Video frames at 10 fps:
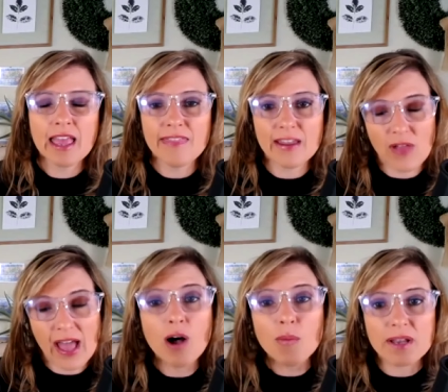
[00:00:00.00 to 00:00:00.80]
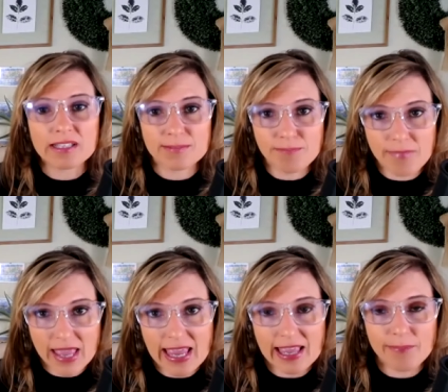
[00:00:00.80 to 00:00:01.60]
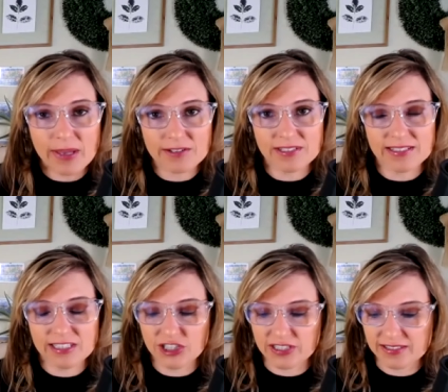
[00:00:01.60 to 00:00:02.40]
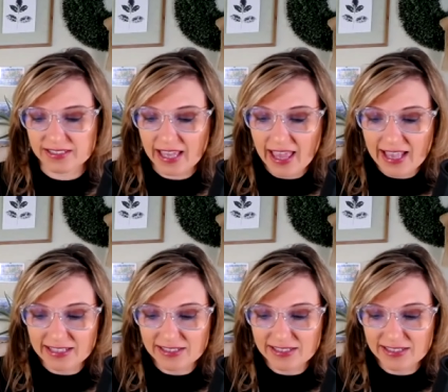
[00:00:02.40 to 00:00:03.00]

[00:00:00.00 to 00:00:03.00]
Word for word: that'll help us make better decisions. And